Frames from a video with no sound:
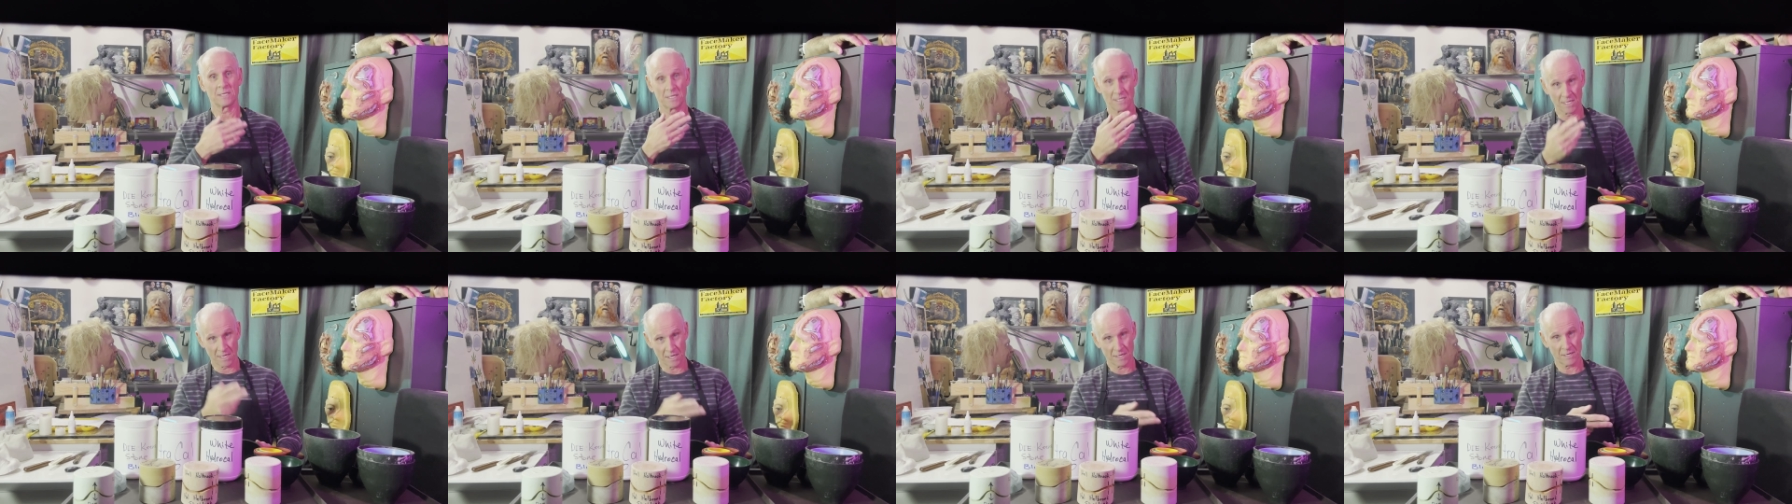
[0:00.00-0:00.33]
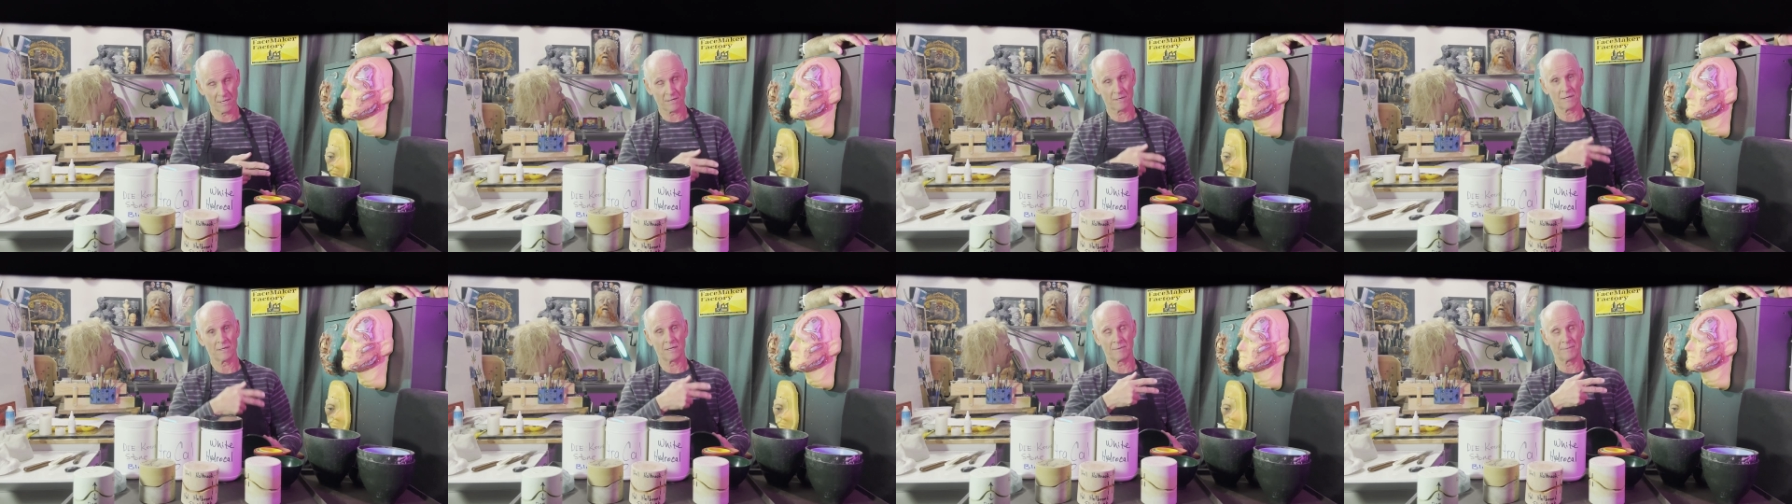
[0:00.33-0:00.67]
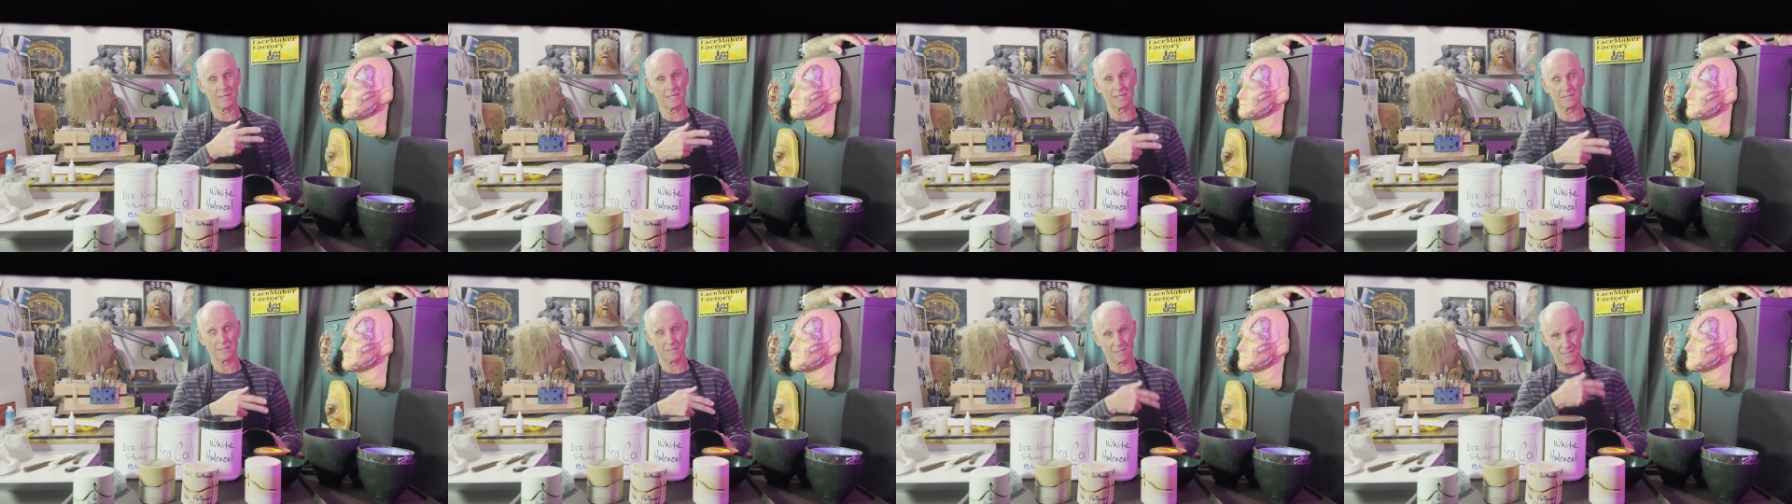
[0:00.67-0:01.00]

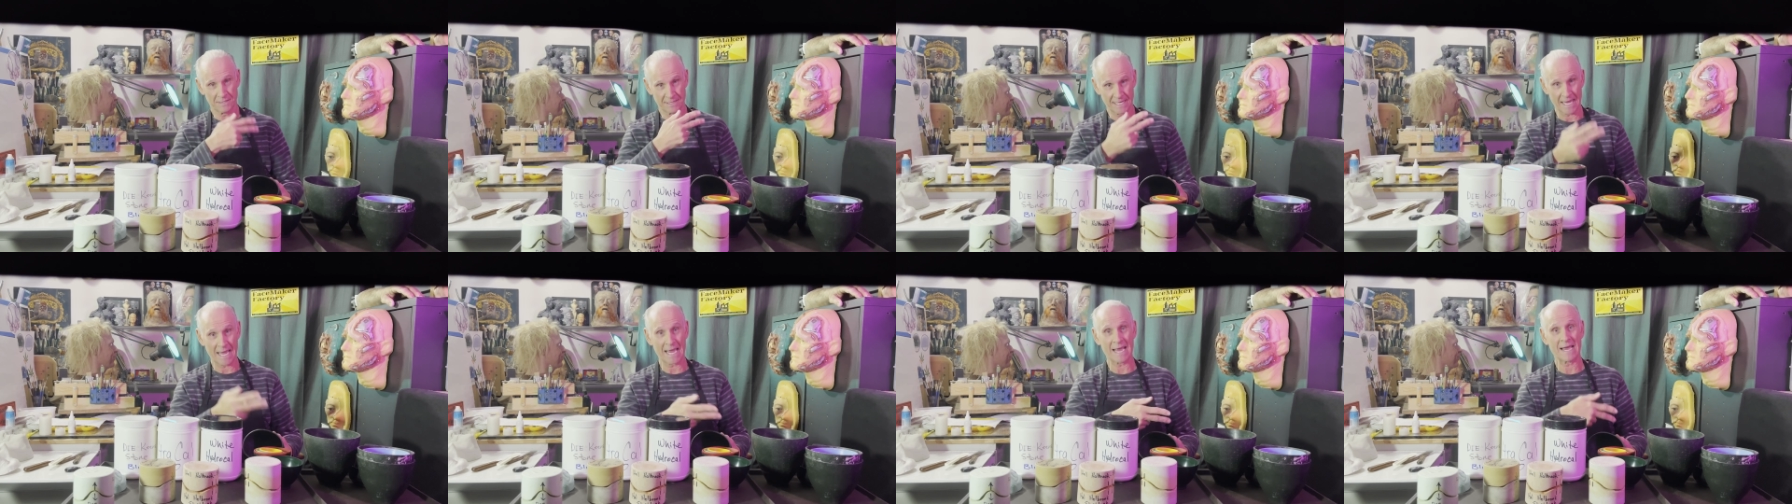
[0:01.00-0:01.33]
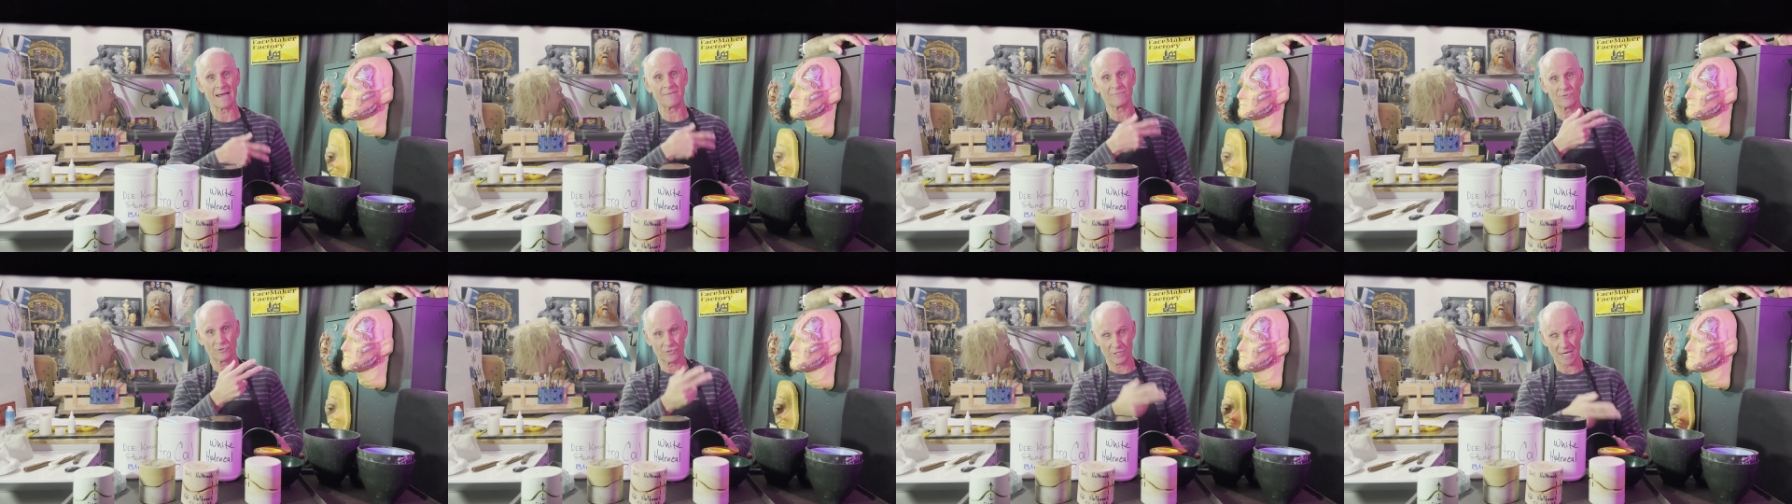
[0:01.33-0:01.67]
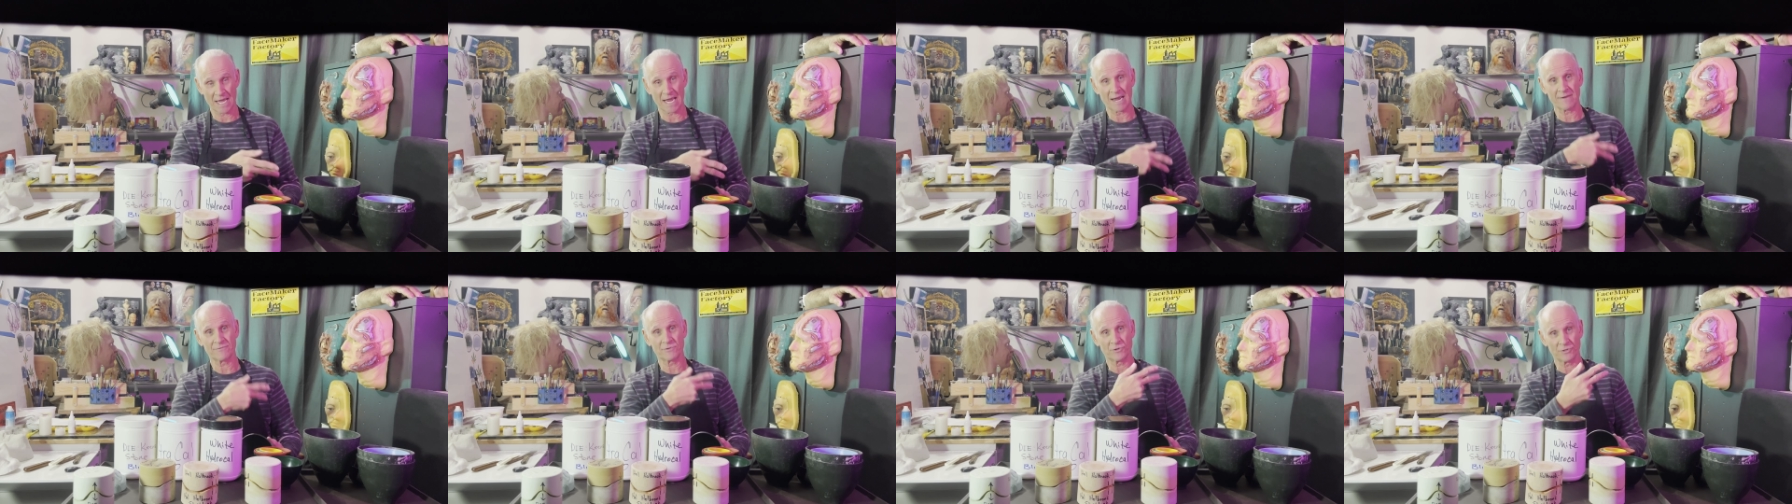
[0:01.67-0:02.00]
day after
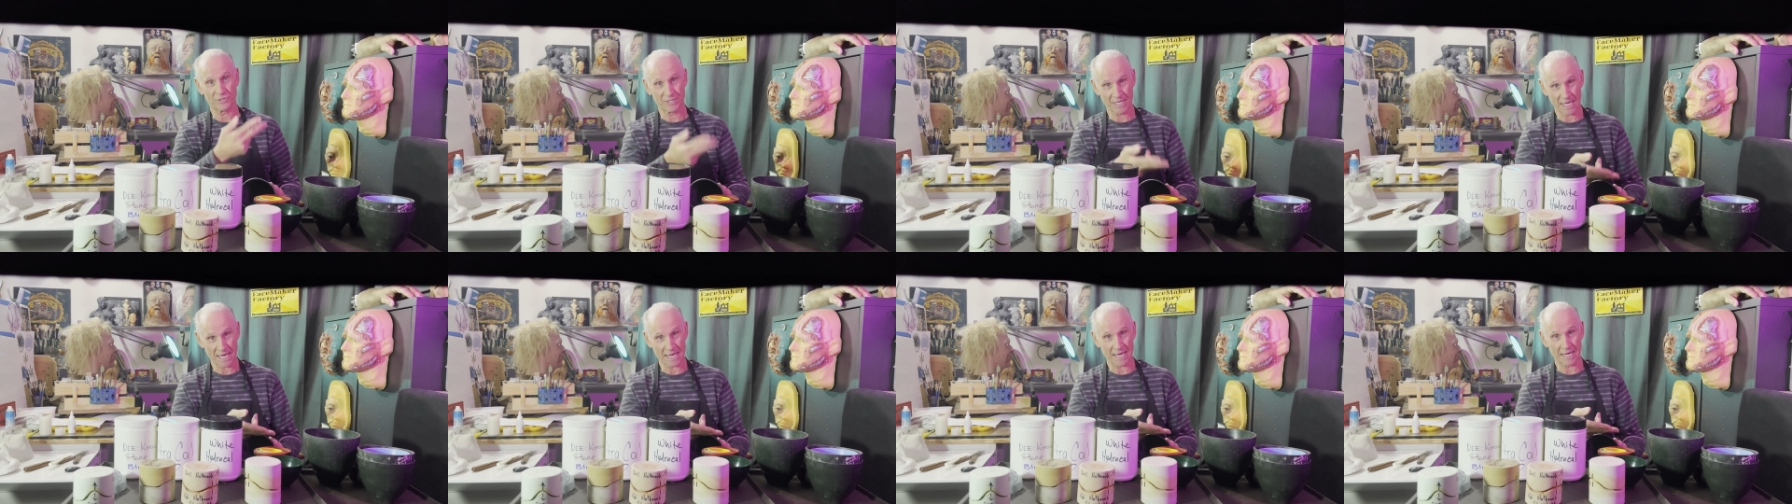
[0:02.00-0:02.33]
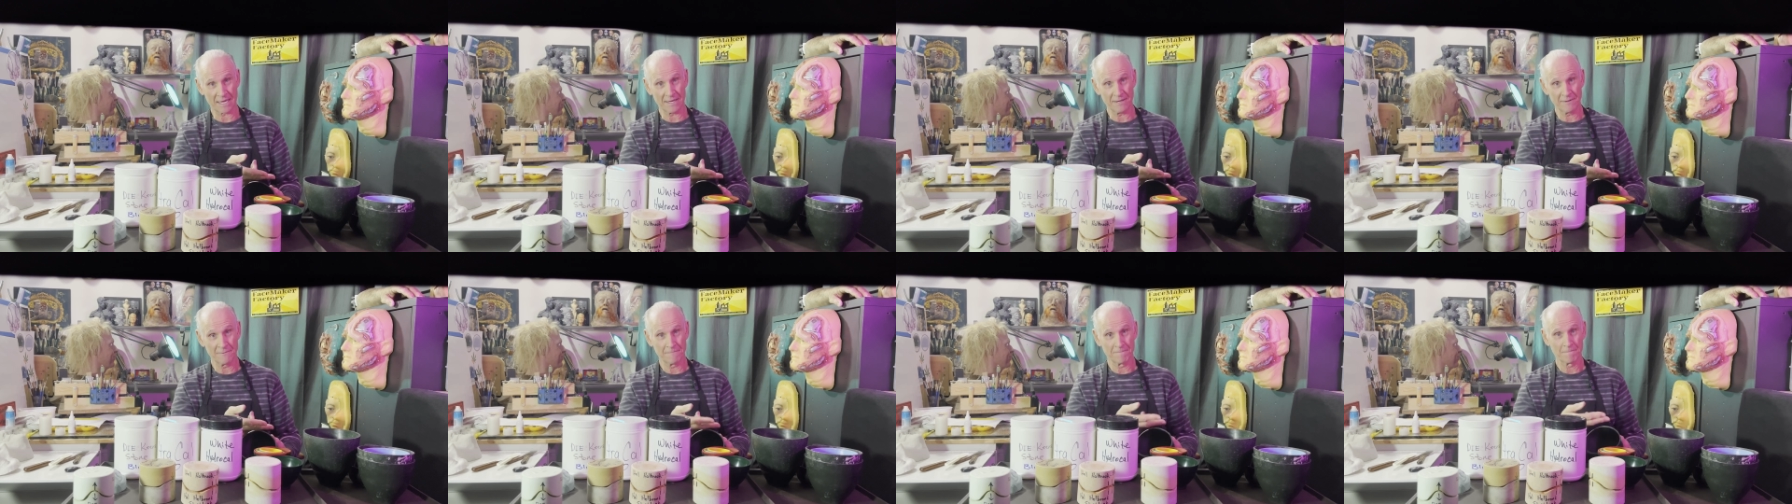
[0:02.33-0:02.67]
day after day.